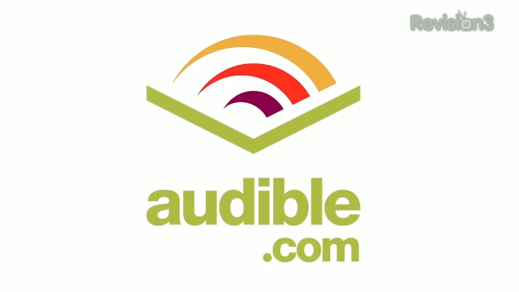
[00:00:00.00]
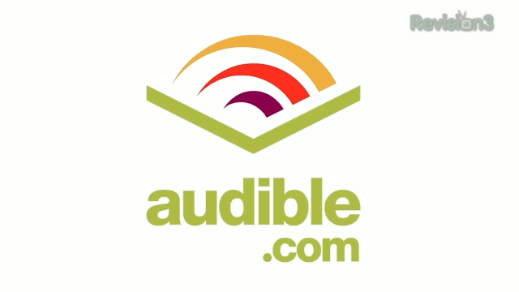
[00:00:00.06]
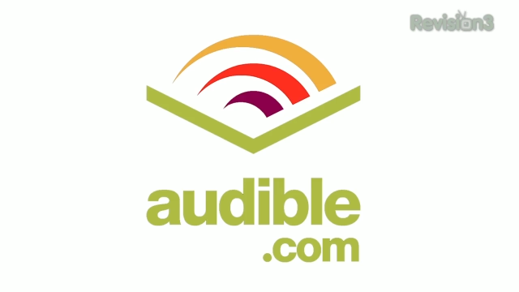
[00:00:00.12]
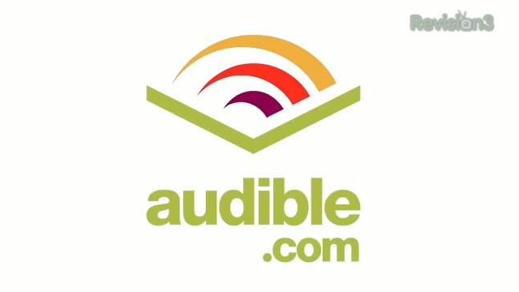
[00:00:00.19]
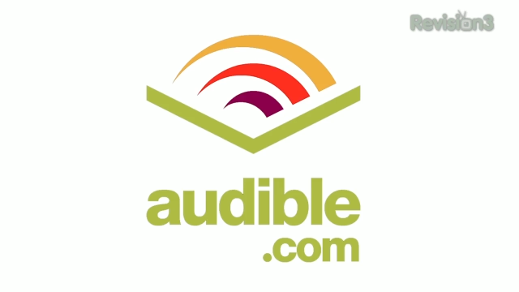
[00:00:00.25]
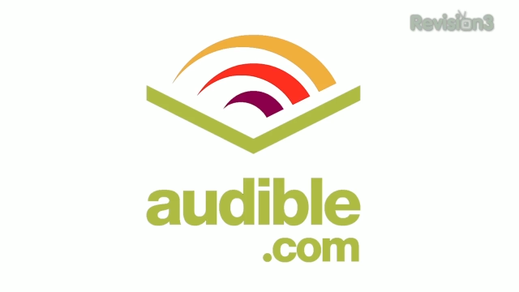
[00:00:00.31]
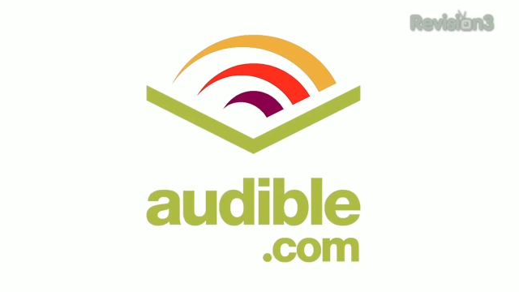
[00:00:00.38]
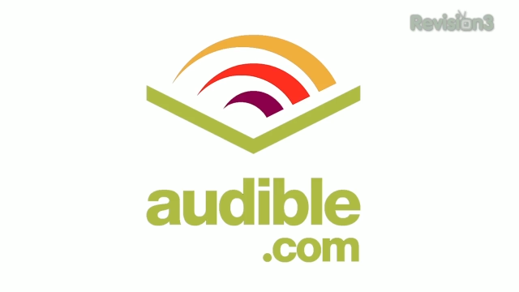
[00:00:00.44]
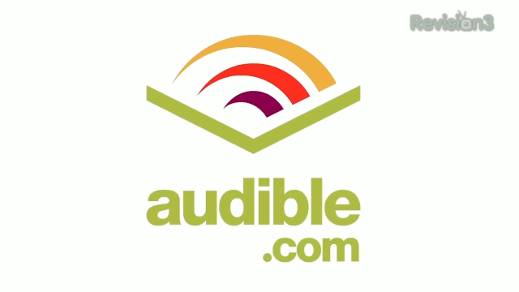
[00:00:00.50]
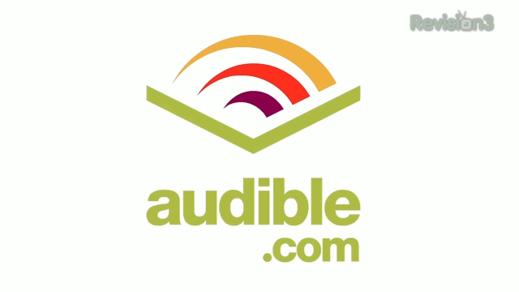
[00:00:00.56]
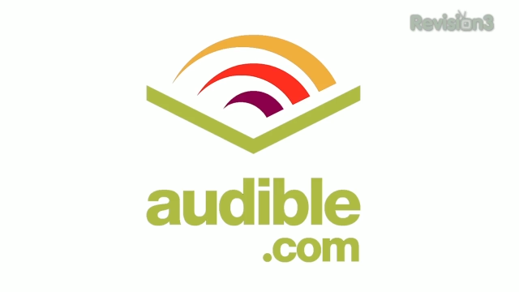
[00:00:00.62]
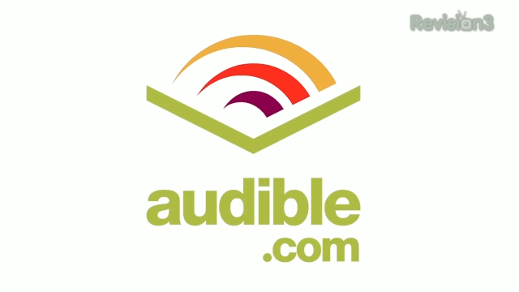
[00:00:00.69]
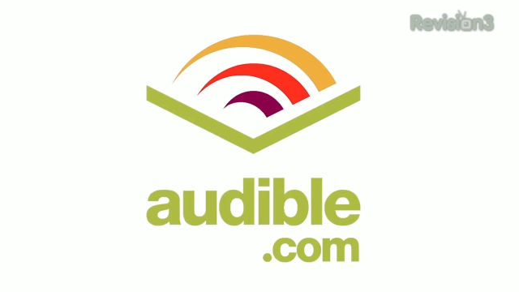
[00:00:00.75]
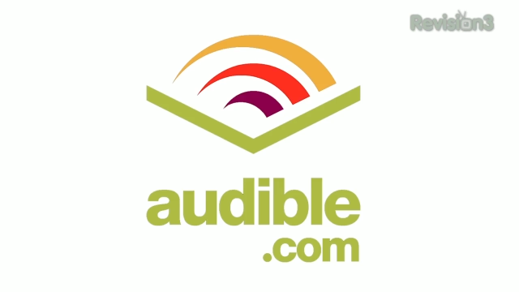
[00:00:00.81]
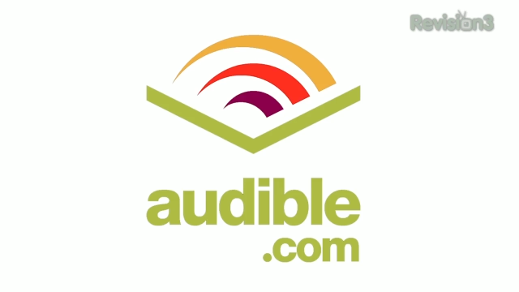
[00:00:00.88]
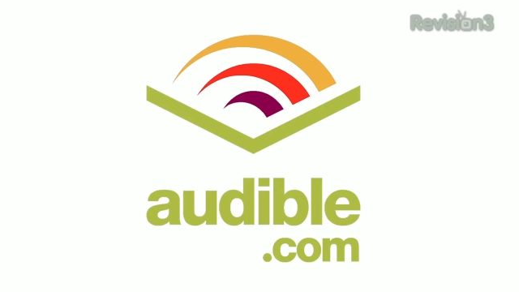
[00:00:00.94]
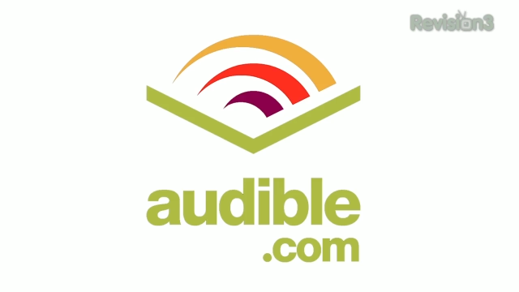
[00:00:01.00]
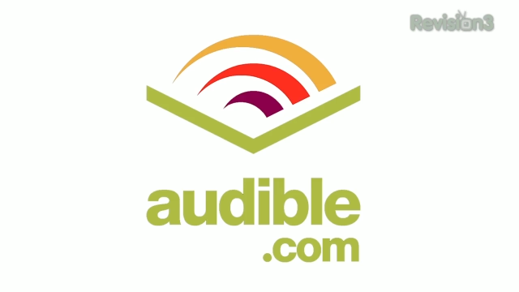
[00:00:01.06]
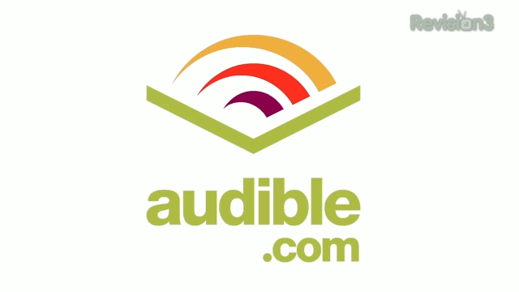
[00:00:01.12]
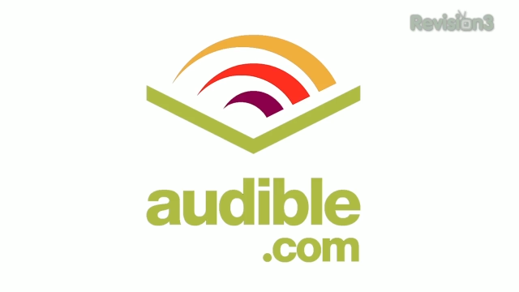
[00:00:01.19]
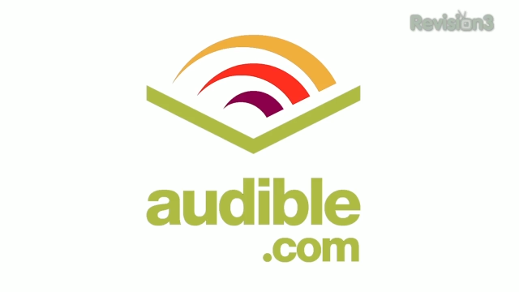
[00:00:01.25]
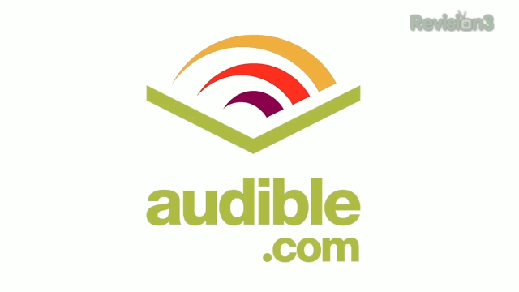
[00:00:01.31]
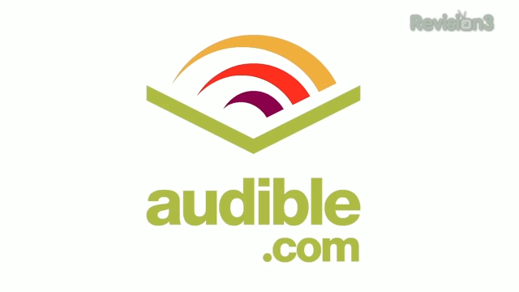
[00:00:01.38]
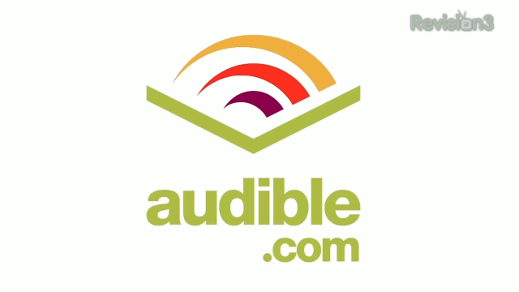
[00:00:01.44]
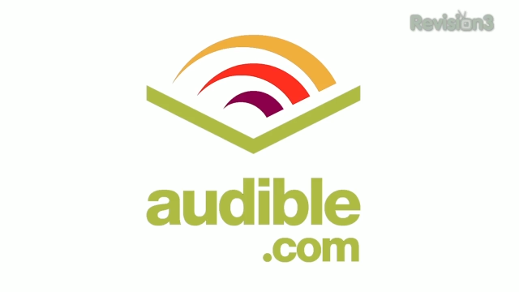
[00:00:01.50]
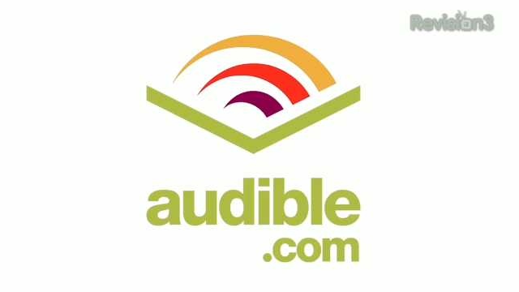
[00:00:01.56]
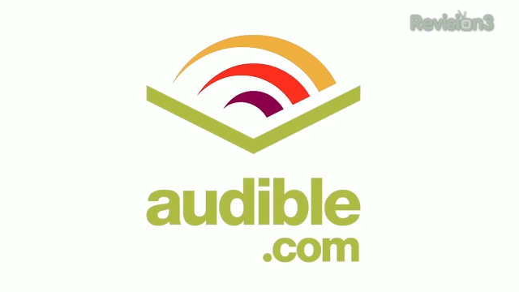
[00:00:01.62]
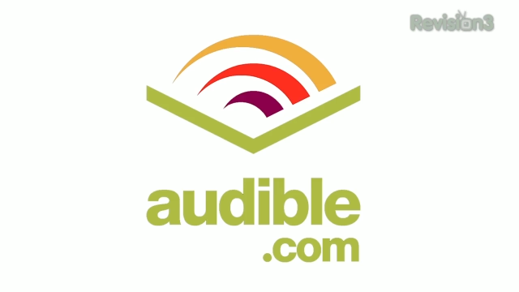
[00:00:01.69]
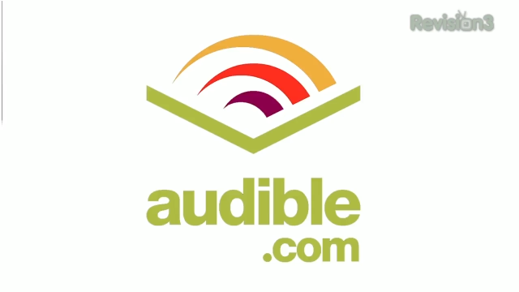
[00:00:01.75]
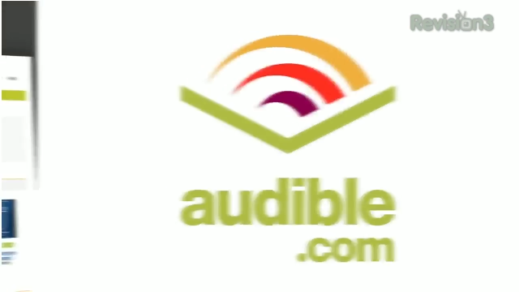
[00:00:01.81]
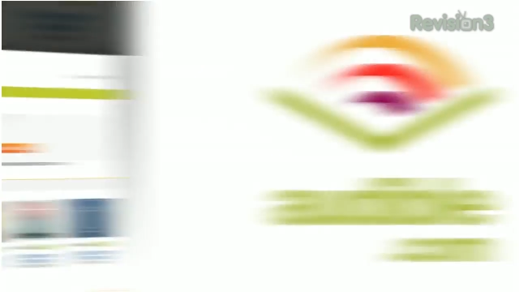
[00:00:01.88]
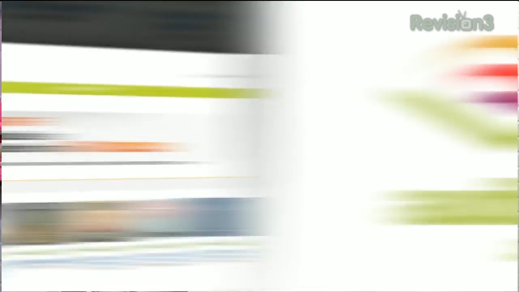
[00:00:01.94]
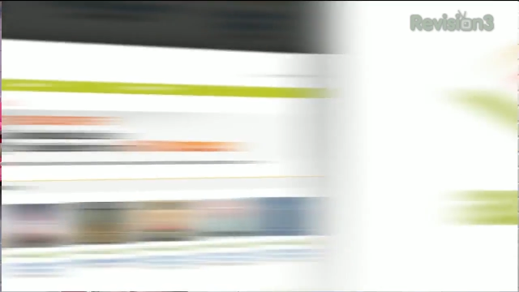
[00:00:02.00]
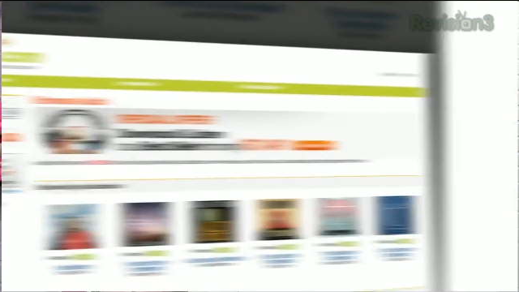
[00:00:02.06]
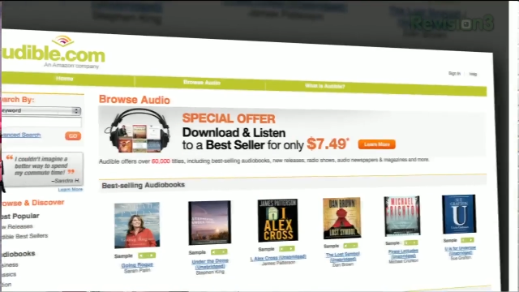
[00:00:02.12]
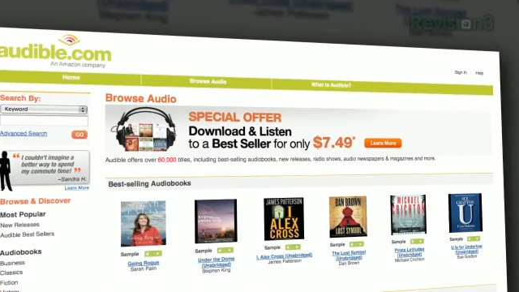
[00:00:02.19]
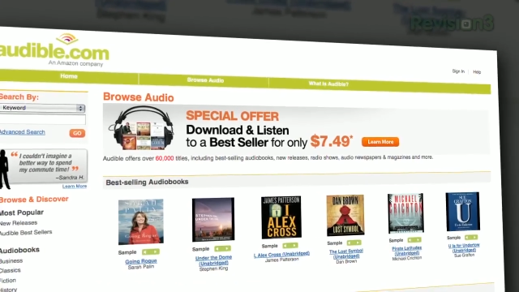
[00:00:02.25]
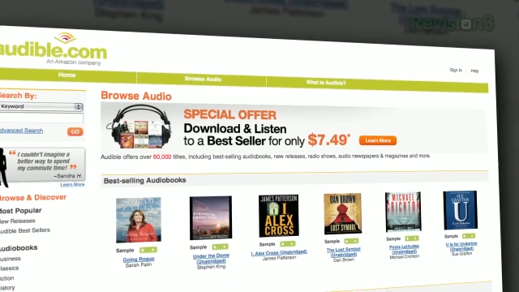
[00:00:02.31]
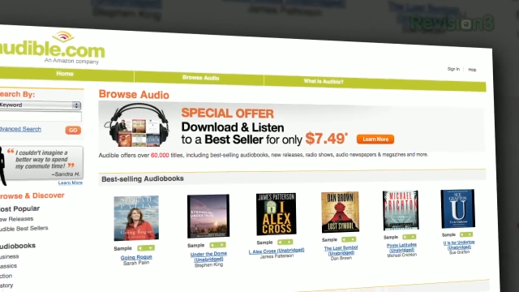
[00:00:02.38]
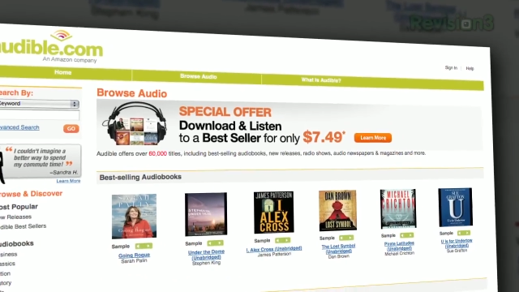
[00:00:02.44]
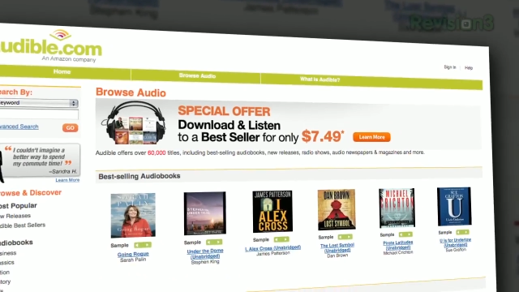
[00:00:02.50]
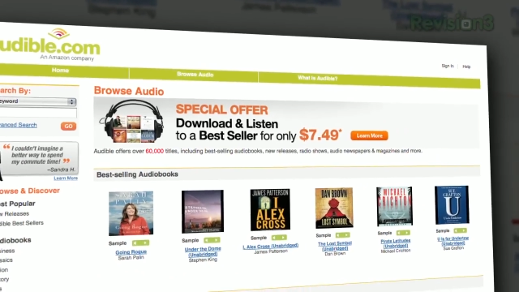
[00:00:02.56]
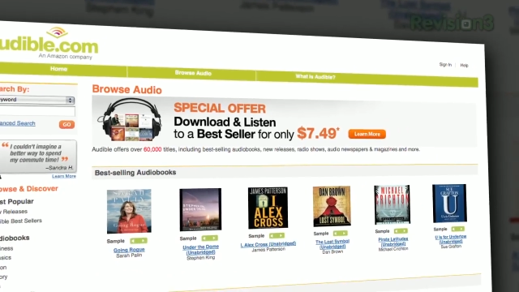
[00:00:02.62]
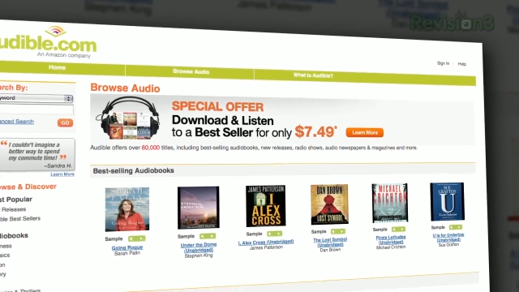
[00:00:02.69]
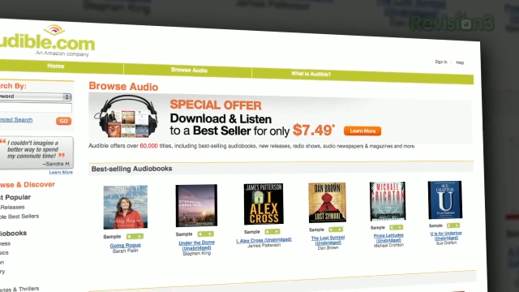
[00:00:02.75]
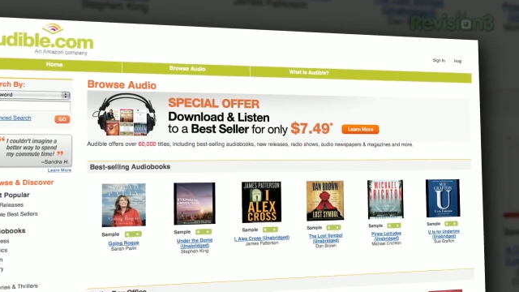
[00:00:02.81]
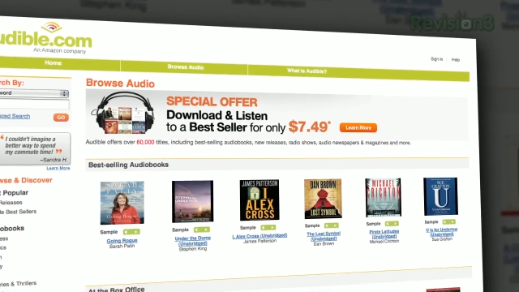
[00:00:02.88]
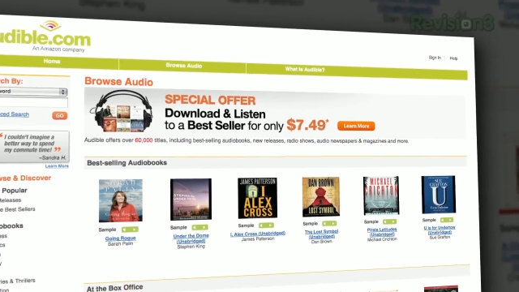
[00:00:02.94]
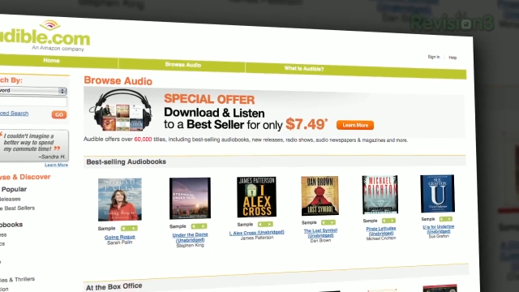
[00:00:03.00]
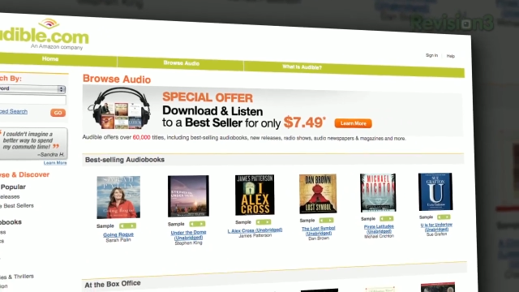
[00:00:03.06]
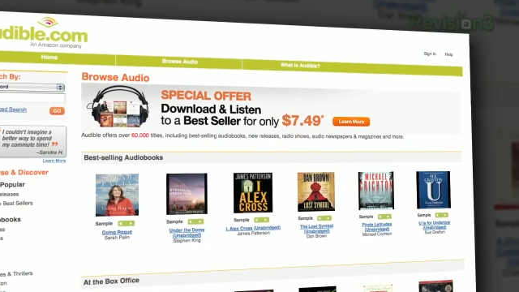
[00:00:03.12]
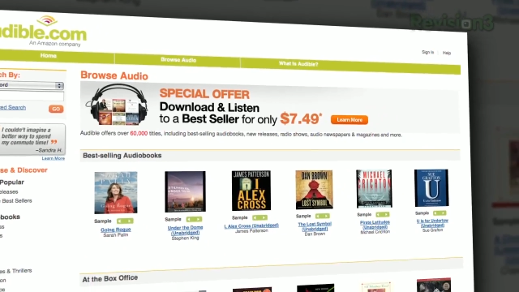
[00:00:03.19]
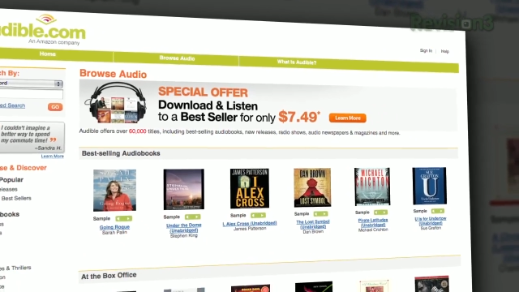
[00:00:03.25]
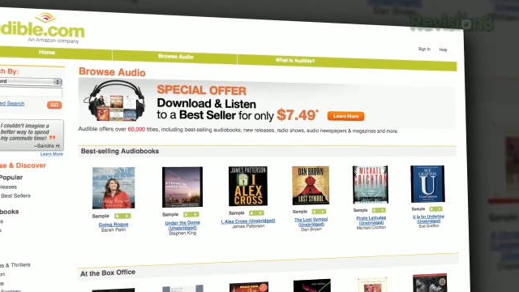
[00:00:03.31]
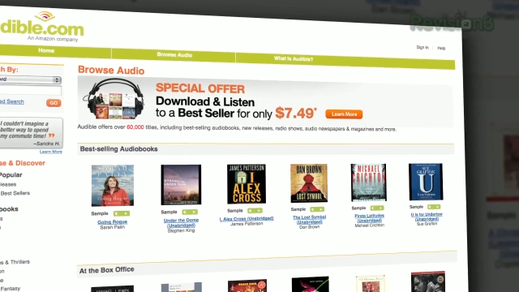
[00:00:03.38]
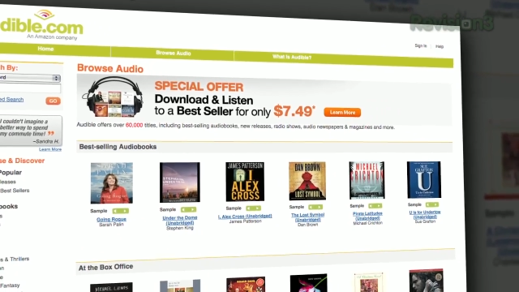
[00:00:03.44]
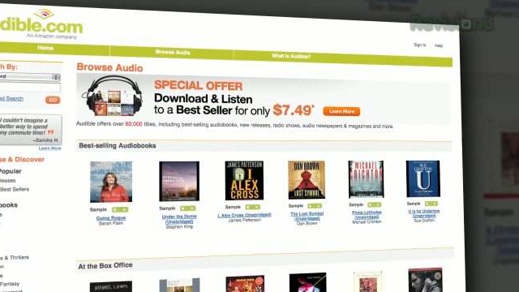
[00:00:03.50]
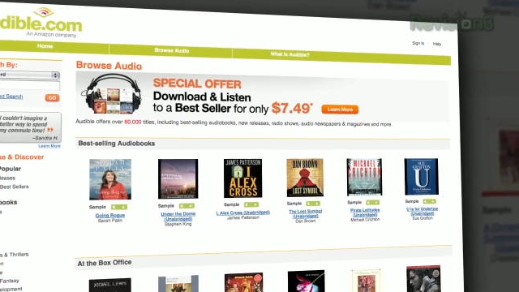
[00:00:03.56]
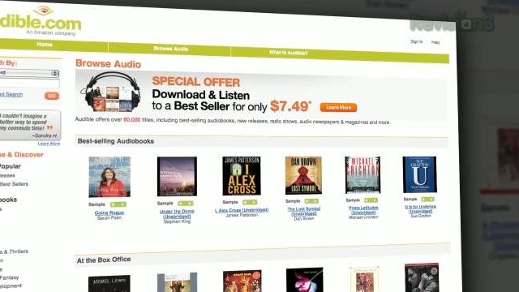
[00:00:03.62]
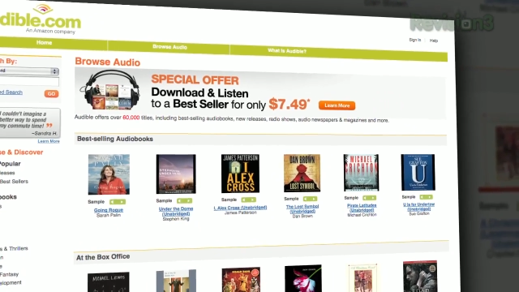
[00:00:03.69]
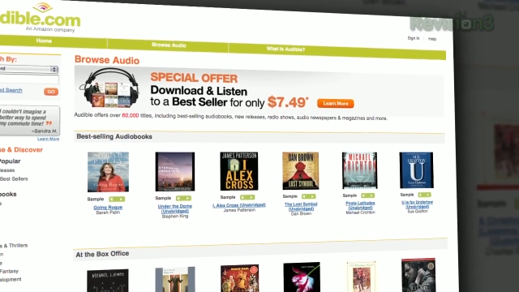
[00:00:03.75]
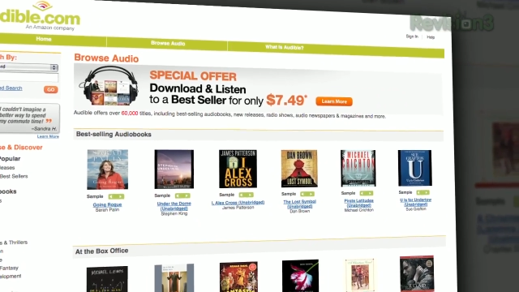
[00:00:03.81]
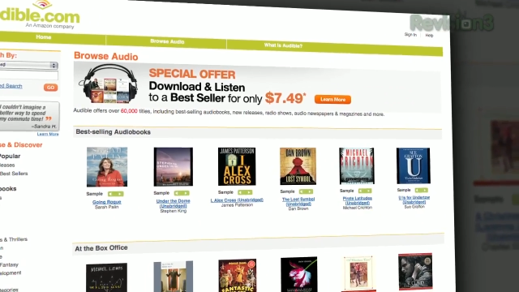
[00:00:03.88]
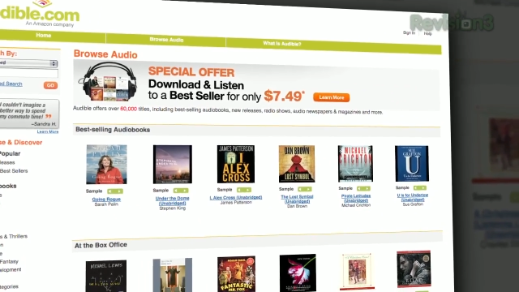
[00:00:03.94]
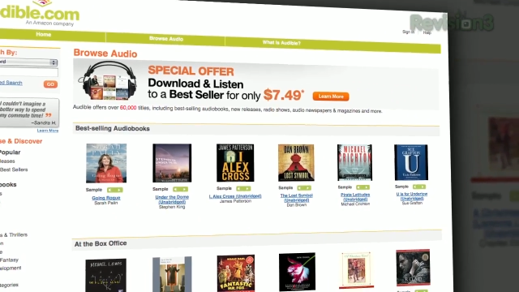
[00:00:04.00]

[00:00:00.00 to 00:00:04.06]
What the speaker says: [unreadable: no face in view]